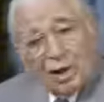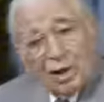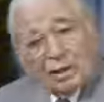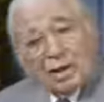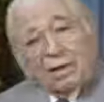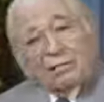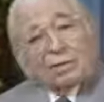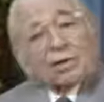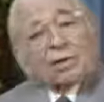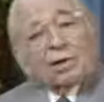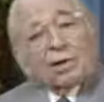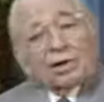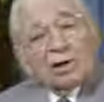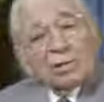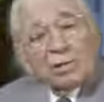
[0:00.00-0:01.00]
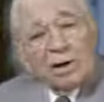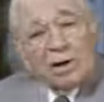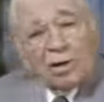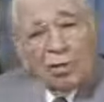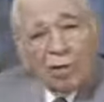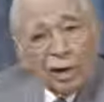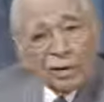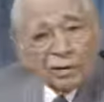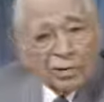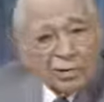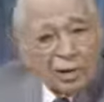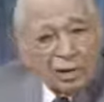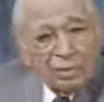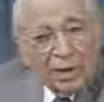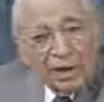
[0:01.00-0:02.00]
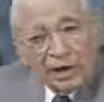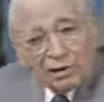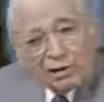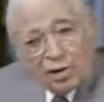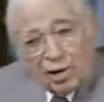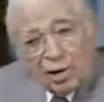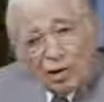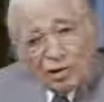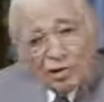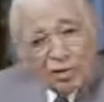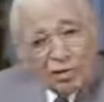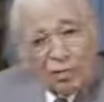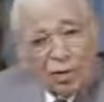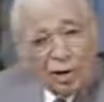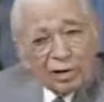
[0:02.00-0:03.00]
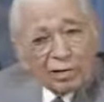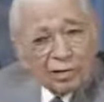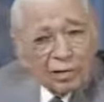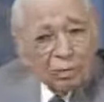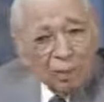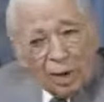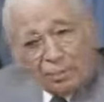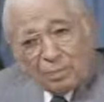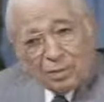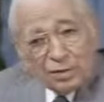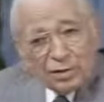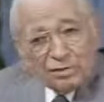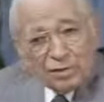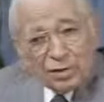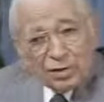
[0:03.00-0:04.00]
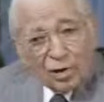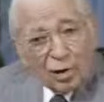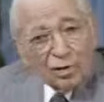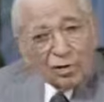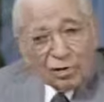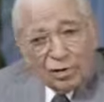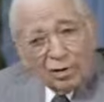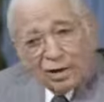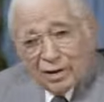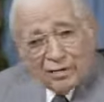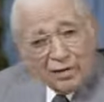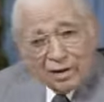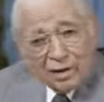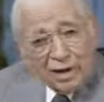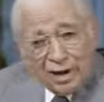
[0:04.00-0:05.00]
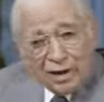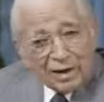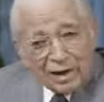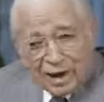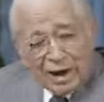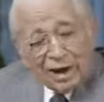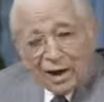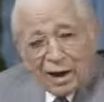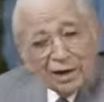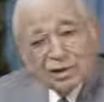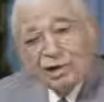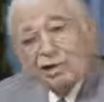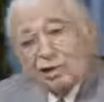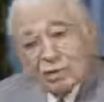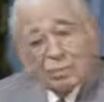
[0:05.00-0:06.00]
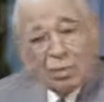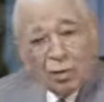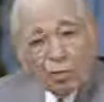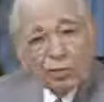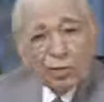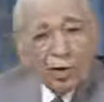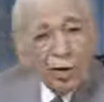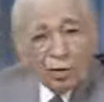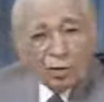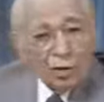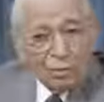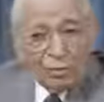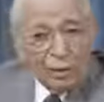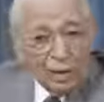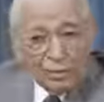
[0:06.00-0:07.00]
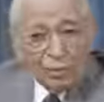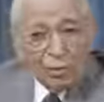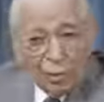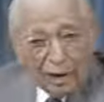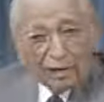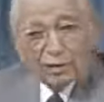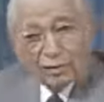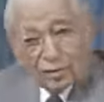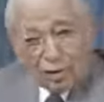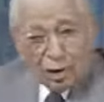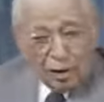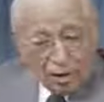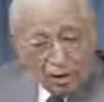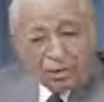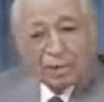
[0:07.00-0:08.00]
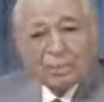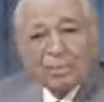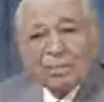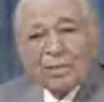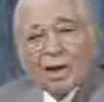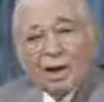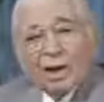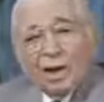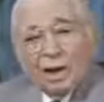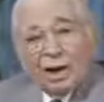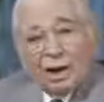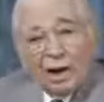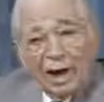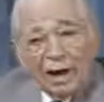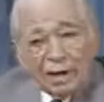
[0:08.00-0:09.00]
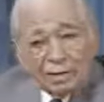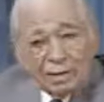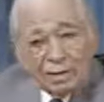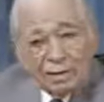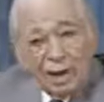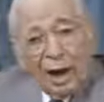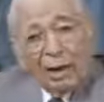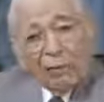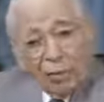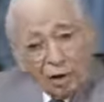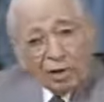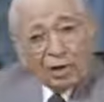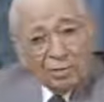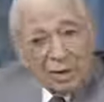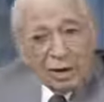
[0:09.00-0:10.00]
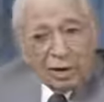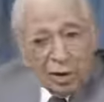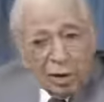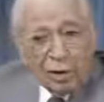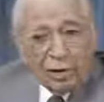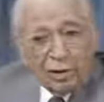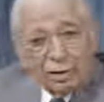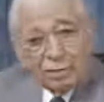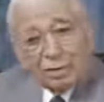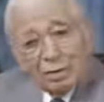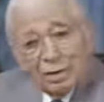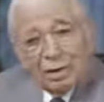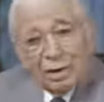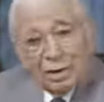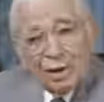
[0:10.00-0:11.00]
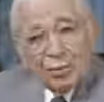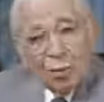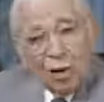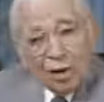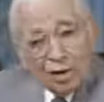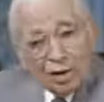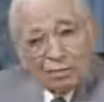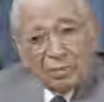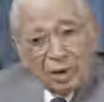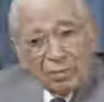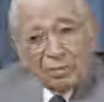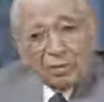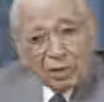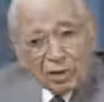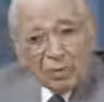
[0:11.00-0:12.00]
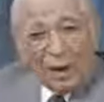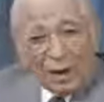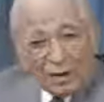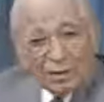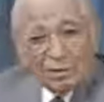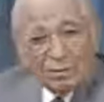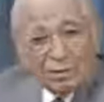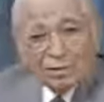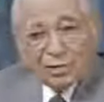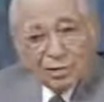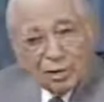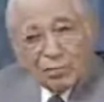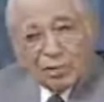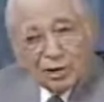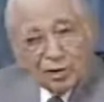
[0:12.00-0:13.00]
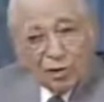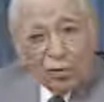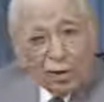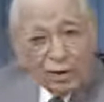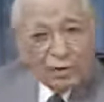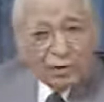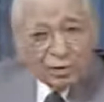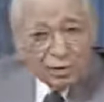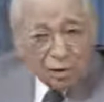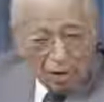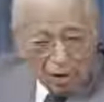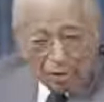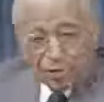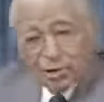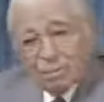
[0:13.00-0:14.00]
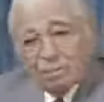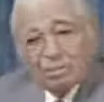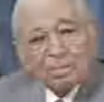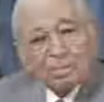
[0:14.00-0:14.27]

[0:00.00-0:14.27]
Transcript: It never occurred to me why should there be a church and what's the purpose of a church or anything like that. I just suppose all good people went to church, and I wanted to be good and wanted to be respected, and so we joined the church.